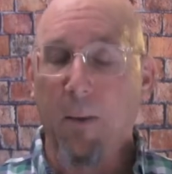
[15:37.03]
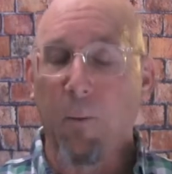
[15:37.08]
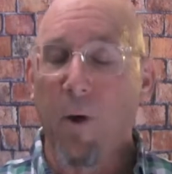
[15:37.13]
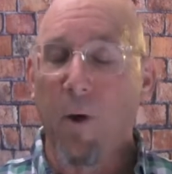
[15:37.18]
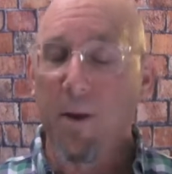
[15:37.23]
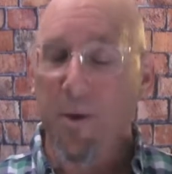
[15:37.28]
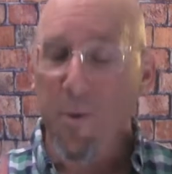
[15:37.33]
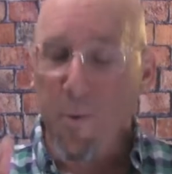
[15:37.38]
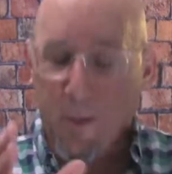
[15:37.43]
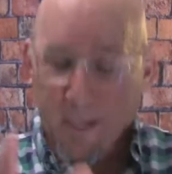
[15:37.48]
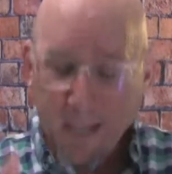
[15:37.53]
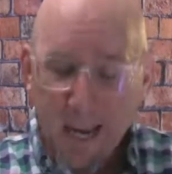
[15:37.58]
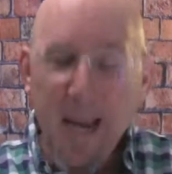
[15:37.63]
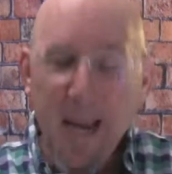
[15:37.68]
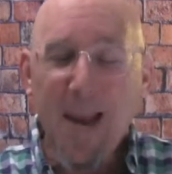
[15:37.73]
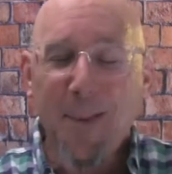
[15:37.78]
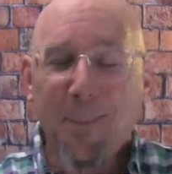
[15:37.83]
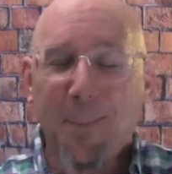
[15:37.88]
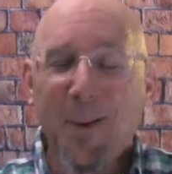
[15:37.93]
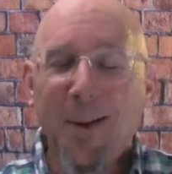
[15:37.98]
What you
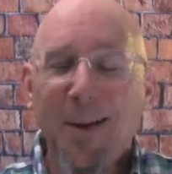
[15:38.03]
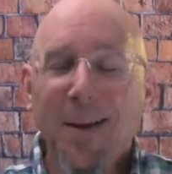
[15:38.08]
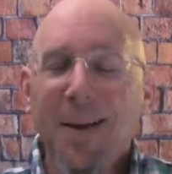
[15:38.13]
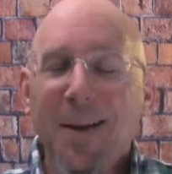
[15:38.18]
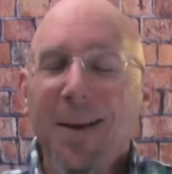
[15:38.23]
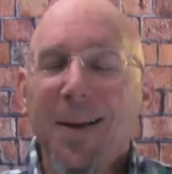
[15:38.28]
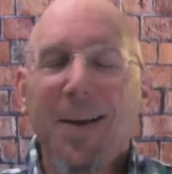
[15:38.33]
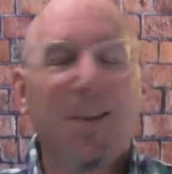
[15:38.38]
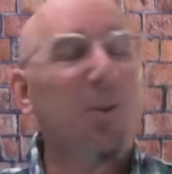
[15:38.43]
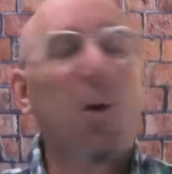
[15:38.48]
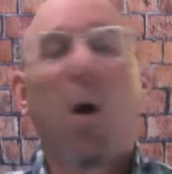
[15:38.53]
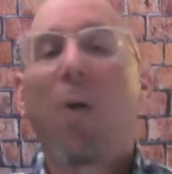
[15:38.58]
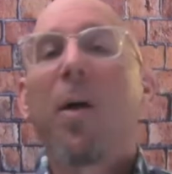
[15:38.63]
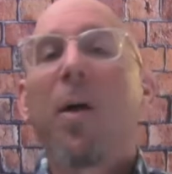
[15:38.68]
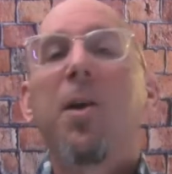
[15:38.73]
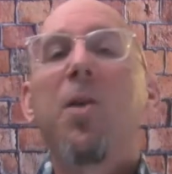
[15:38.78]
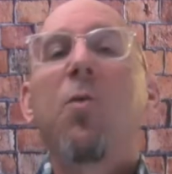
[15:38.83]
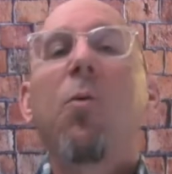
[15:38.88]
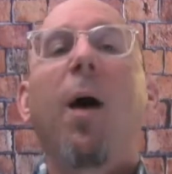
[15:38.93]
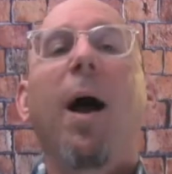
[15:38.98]
keep is all
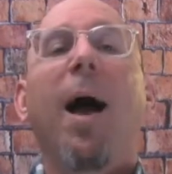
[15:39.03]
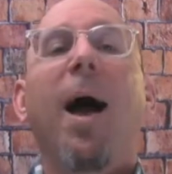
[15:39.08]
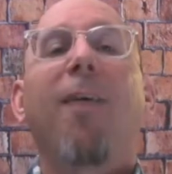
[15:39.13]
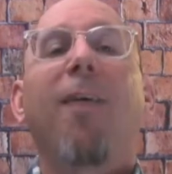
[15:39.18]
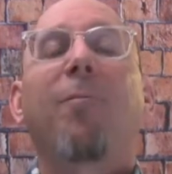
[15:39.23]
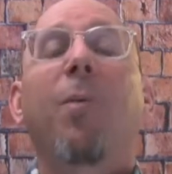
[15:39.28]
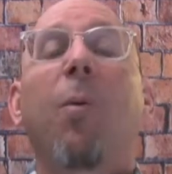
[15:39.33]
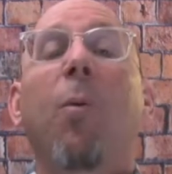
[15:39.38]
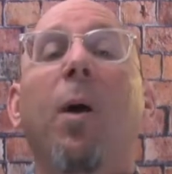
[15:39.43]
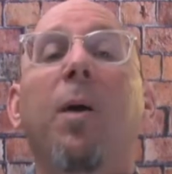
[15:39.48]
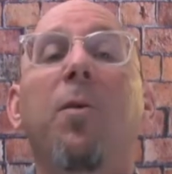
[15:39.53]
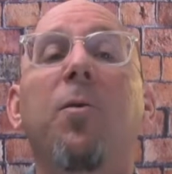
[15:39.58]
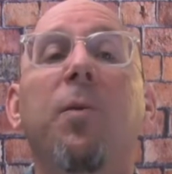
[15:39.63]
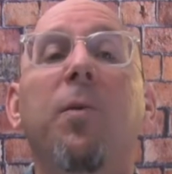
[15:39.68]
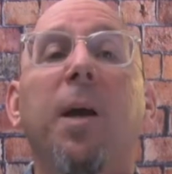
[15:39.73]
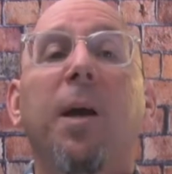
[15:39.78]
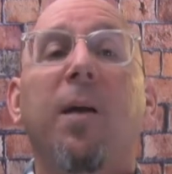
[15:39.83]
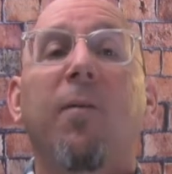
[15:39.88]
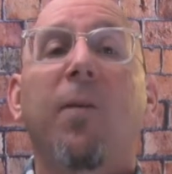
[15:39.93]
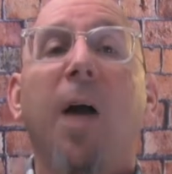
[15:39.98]
that you will have, but what you
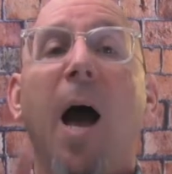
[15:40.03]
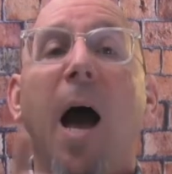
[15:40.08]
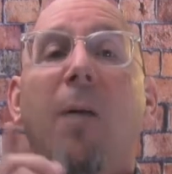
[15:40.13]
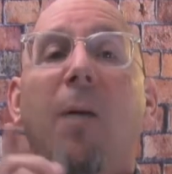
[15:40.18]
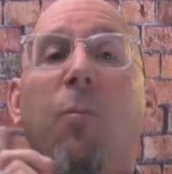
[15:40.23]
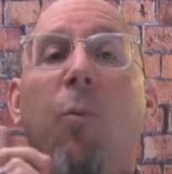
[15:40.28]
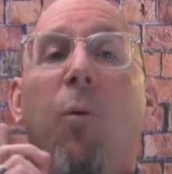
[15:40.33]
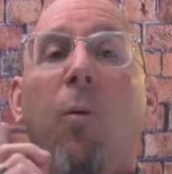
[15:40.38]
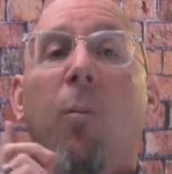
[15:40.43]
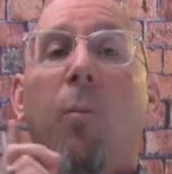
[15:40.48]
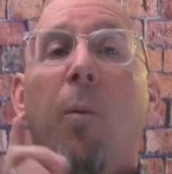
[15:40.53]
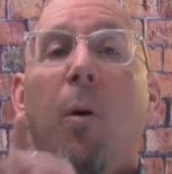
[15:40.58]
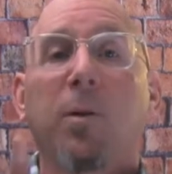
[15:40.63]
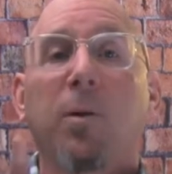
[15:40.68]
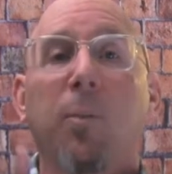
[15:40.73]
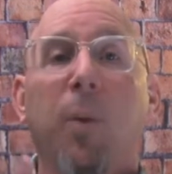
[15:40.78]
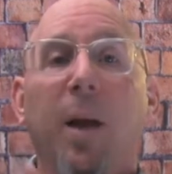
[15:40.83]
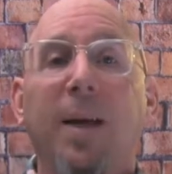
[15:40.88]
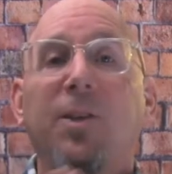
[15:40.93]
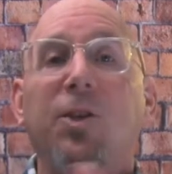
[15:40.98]
give, God will
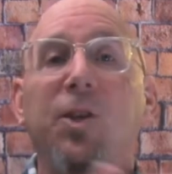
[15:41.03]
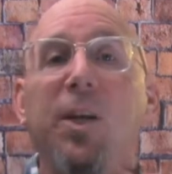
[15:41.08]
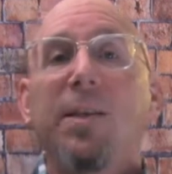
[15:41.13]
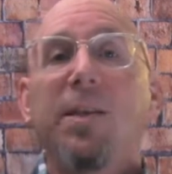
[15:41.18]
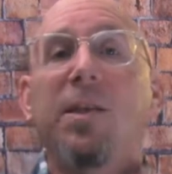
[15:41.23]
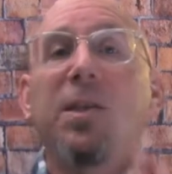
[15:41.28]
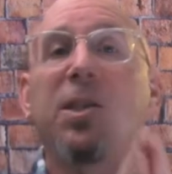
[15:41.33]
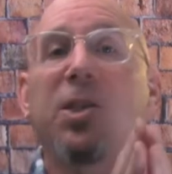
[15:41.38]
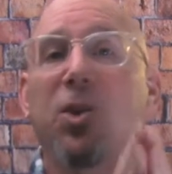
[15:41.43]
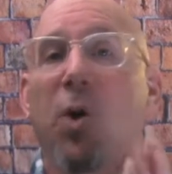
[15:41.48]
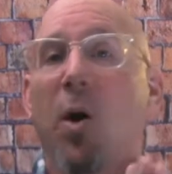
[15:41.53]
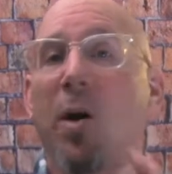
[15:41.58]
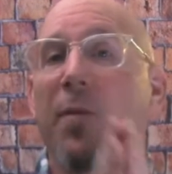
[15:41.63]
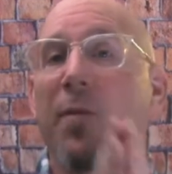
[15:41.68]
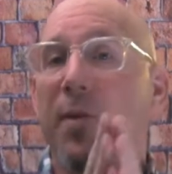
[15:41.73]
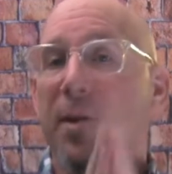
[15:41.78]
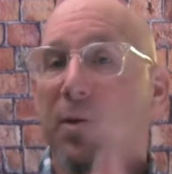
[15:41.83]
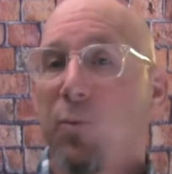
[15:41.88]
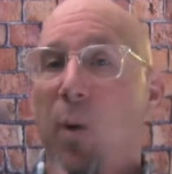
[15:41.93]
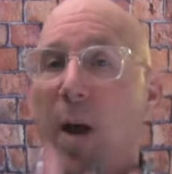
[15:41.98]
multiply. Jesus taught
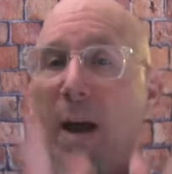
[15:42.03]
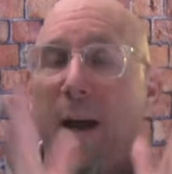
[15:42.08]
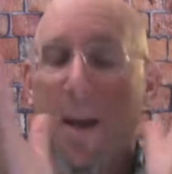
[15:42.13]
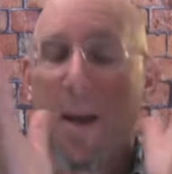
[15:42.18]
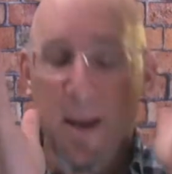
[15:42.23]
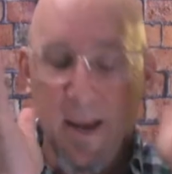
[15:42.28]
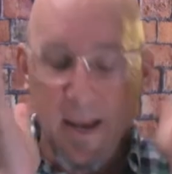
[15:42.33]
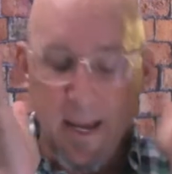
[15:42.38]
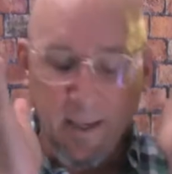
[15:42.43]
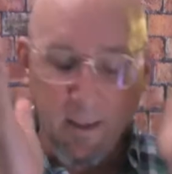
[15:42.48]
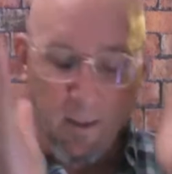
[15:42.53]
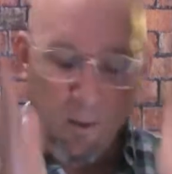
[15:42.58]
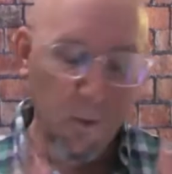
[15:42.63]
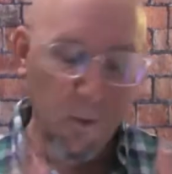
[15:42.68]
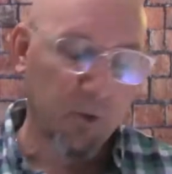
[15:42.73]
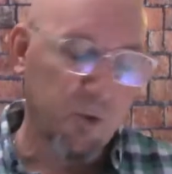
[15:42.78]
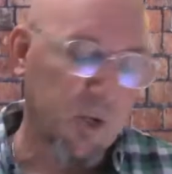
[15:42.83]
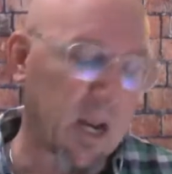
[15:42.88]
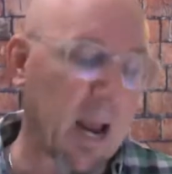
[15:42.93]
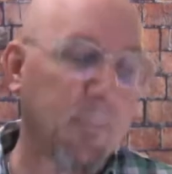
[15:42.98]
it this way in
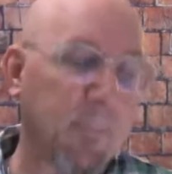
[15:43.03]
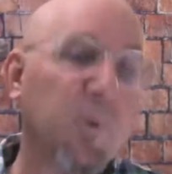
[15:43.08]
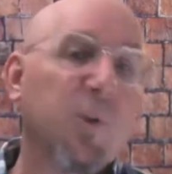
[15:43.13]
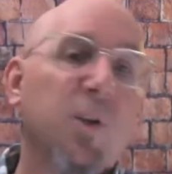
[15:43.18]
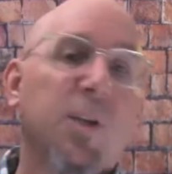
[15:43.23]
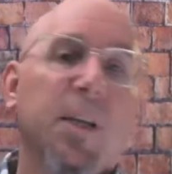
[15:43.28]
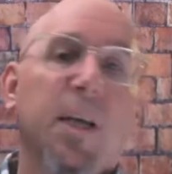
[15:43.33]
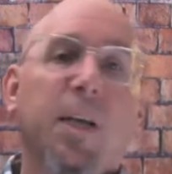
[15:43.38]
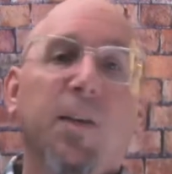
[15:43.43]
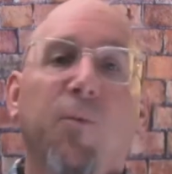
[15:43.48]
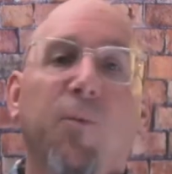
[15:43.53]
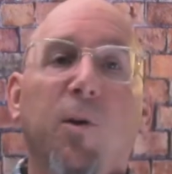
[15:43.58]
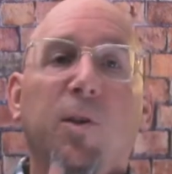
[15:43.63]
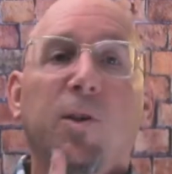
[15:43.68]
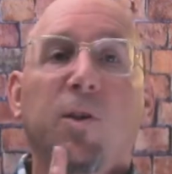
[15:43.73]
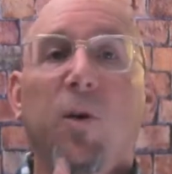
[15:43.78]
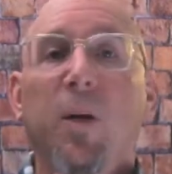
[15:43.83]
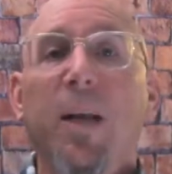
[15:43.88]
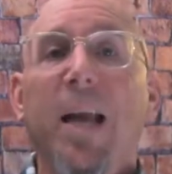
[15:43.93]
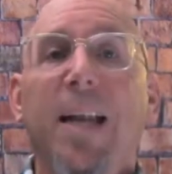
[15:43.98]
Luke chapter 6,
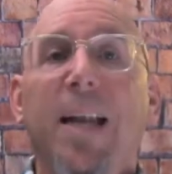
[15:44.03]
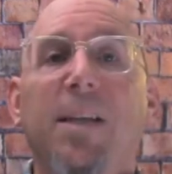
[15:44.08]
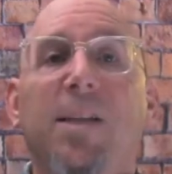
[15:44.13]
verse 38.